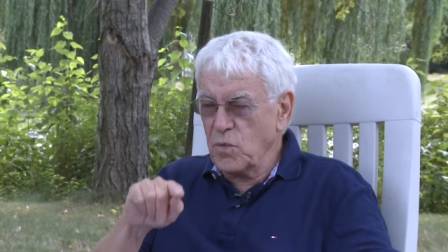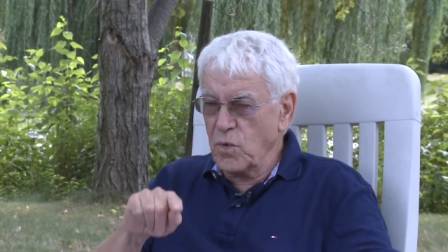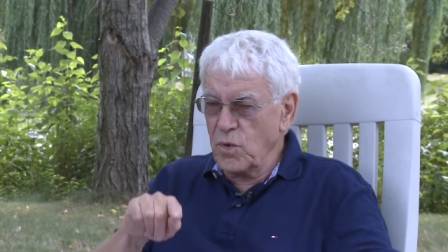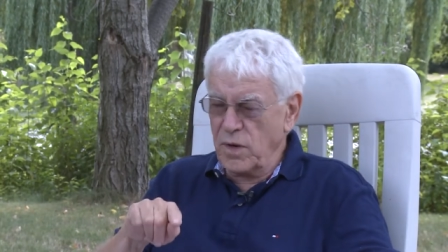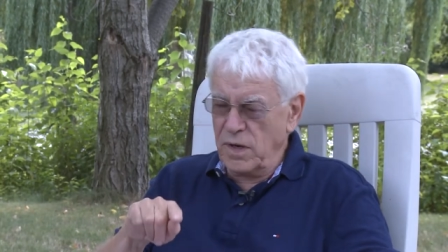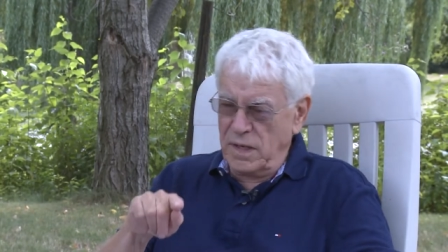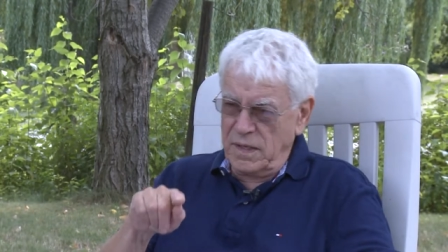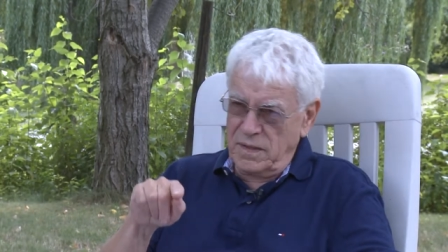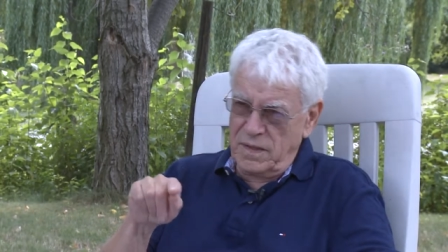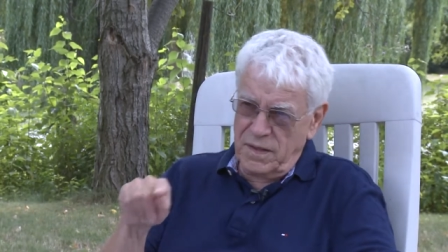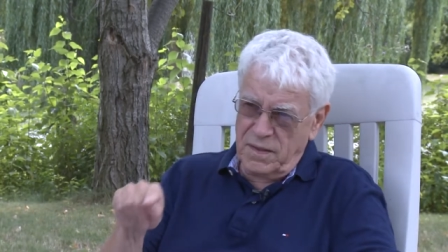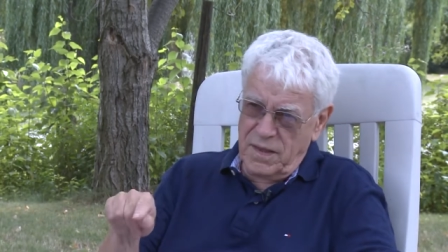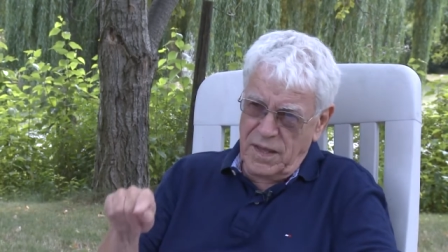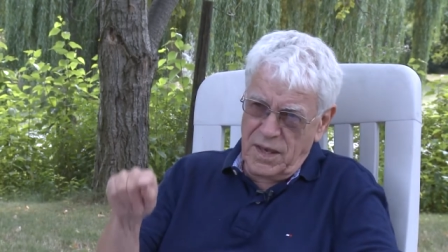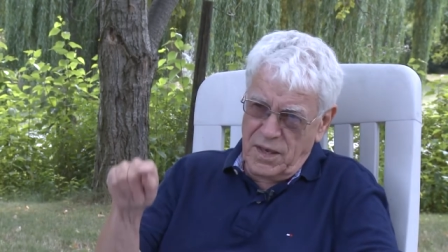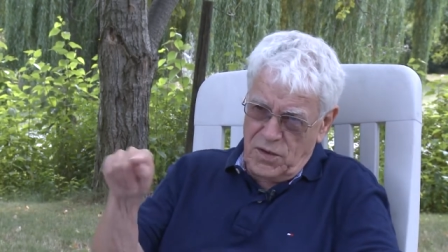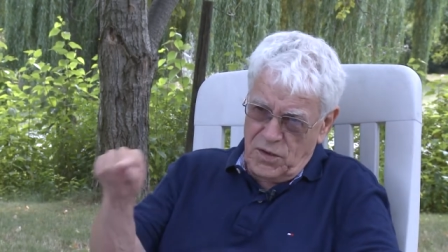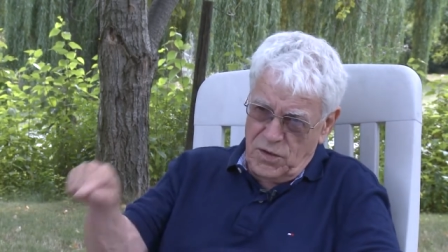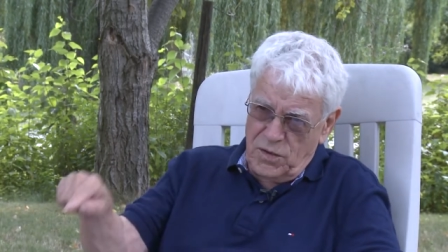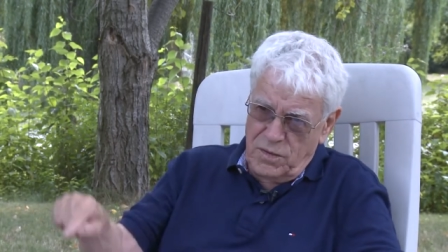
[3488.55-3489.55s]
wording that
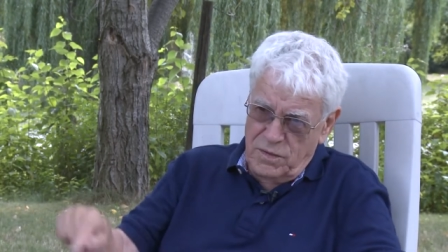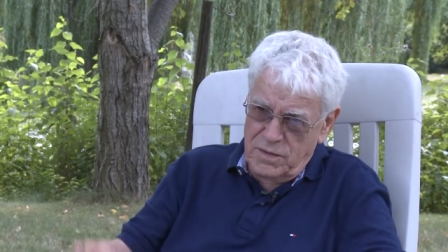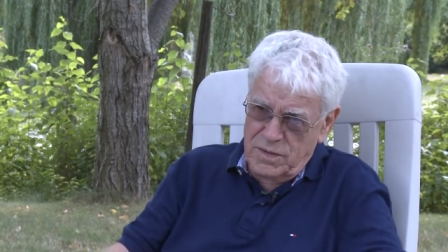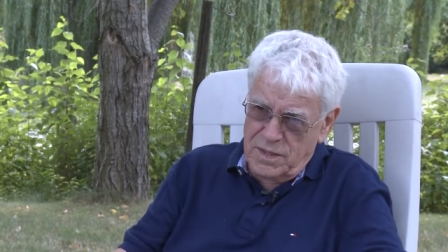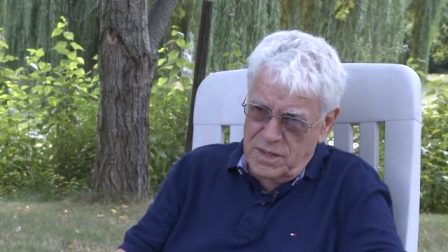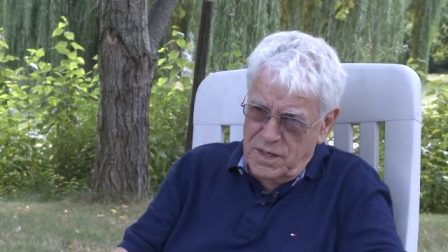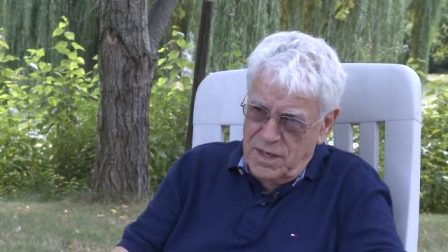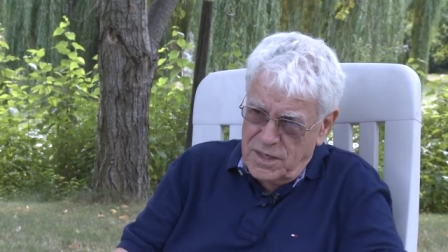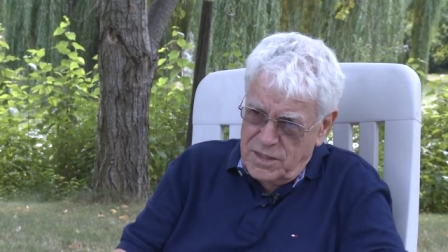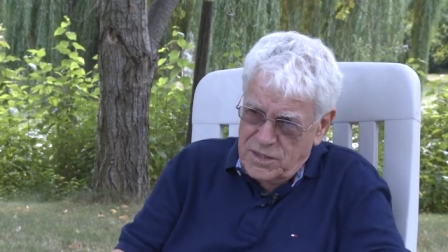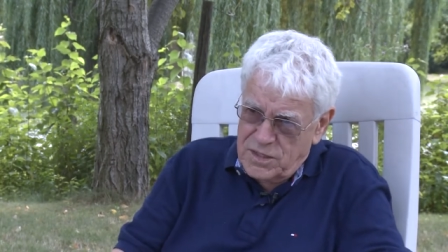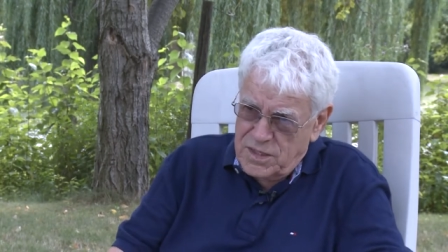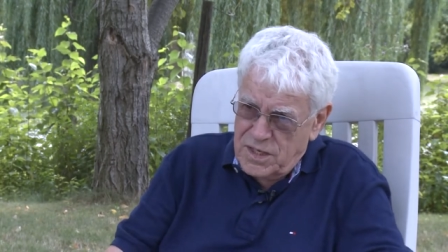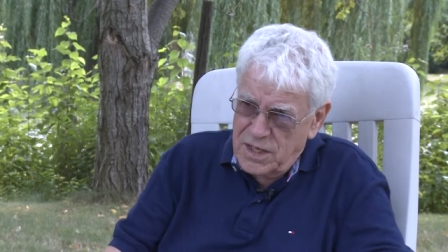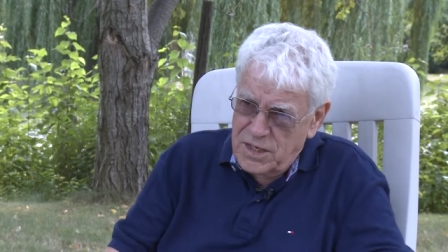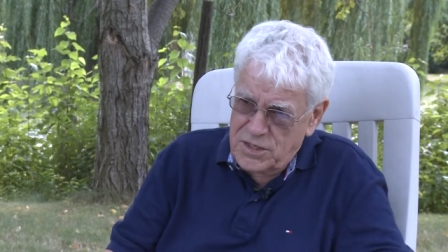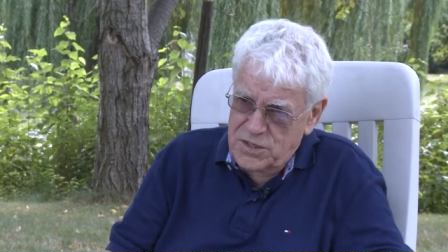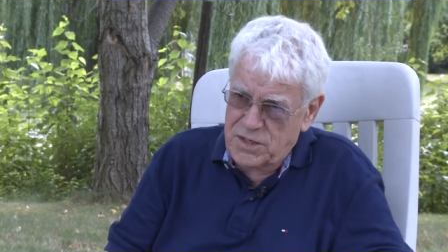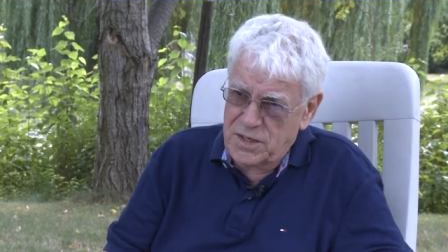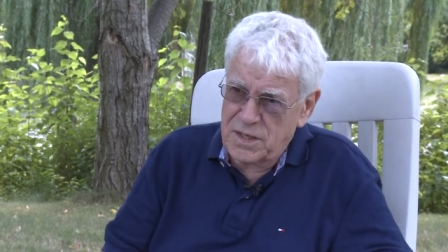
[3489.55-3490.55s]
they can use in
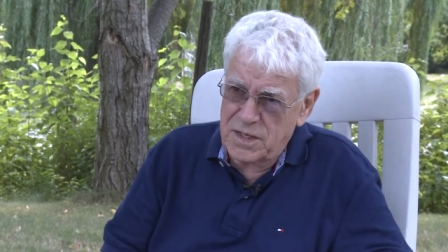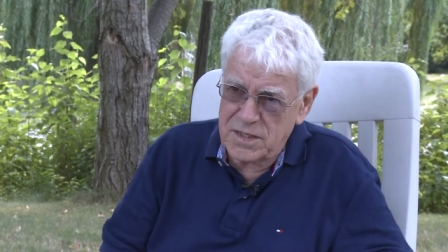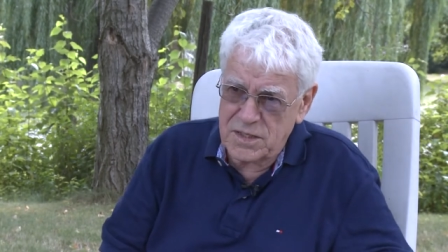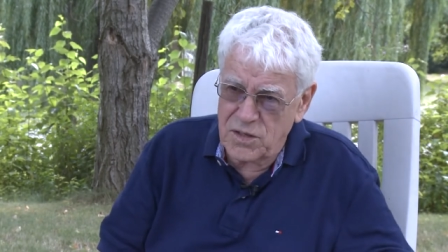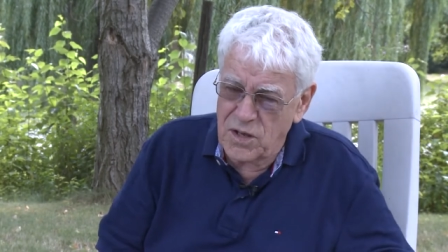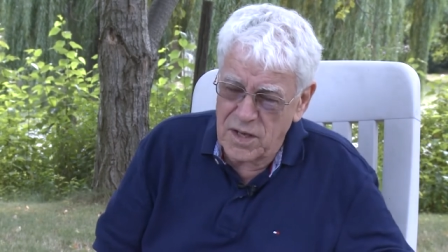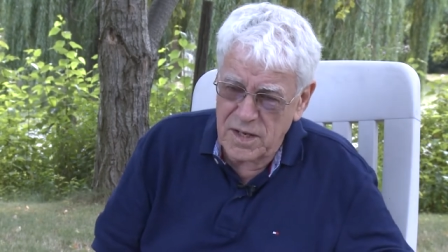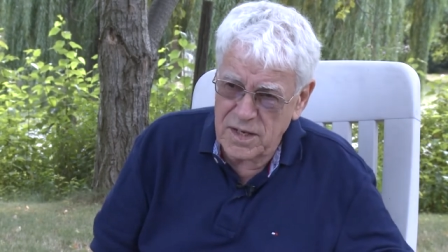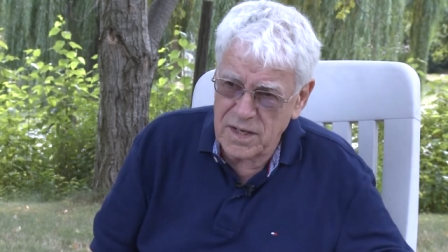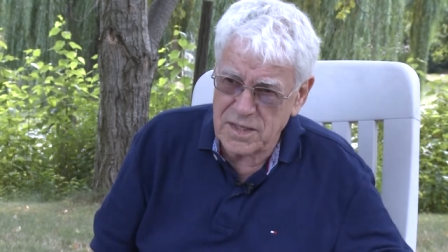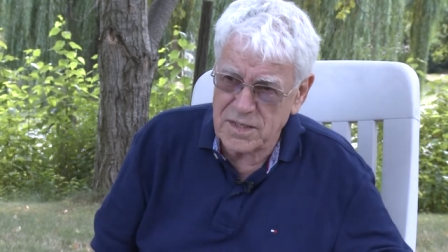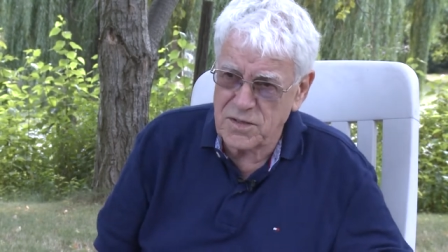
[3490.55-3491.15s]
legislation. Similar it's wording, not, yeah.